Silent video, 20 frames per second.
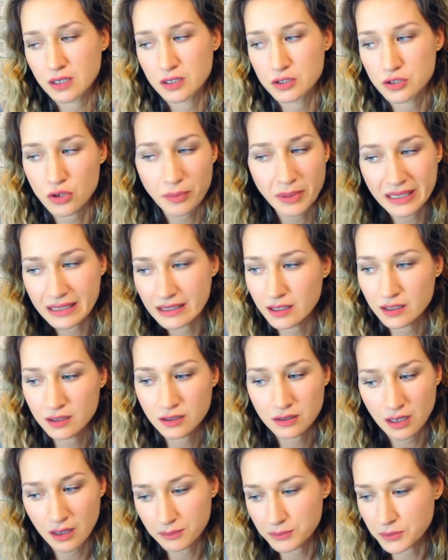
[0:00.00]
Topically,
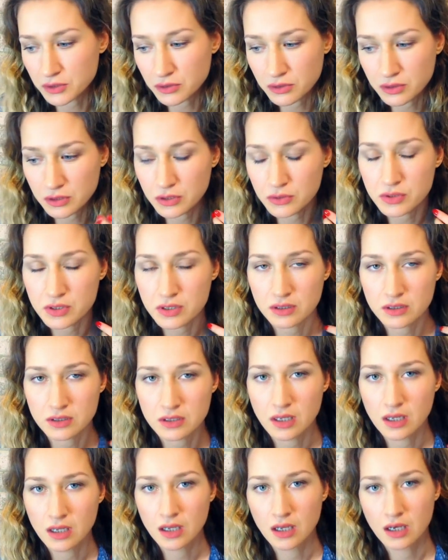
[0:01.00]
and I'm not going to use it
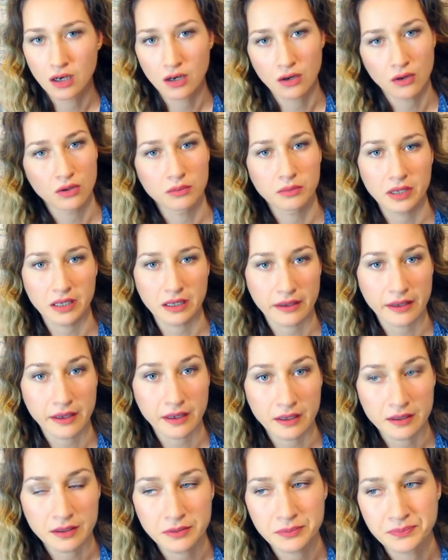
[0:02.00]
on my
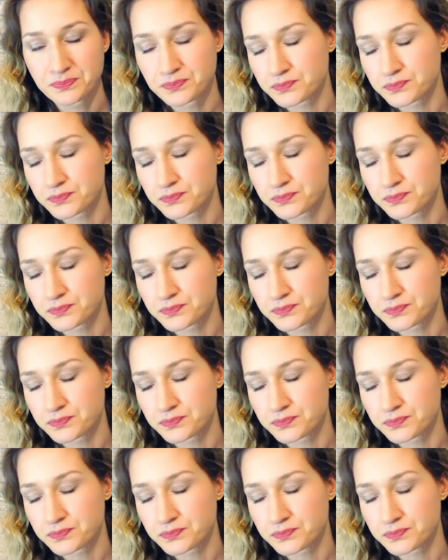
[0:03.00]
kid.